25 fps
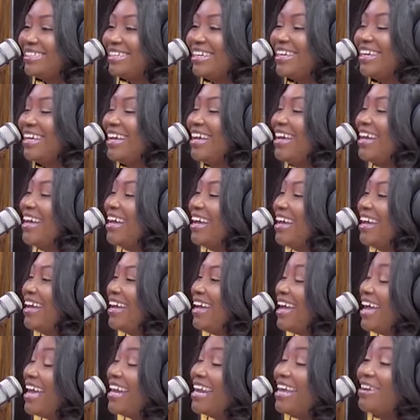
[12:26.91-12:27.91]

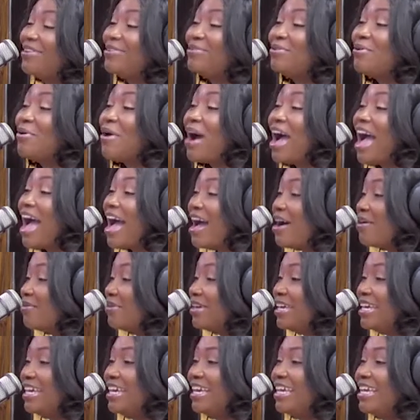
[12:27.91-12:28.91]
And I don't know
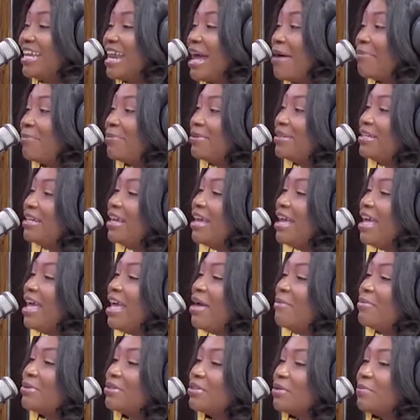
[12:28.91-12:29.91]
how it happened,
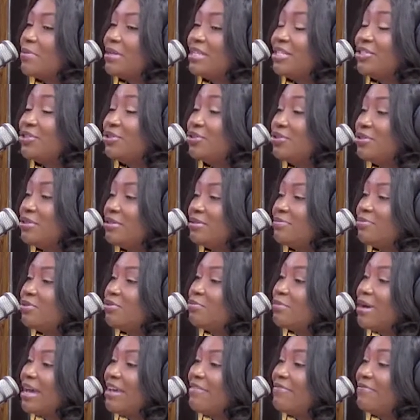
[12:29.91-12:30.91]
but somebody introduced him
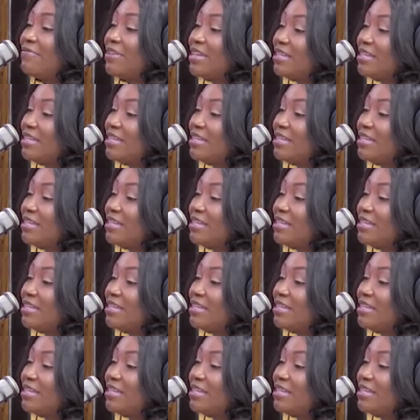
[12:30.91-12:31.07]
to my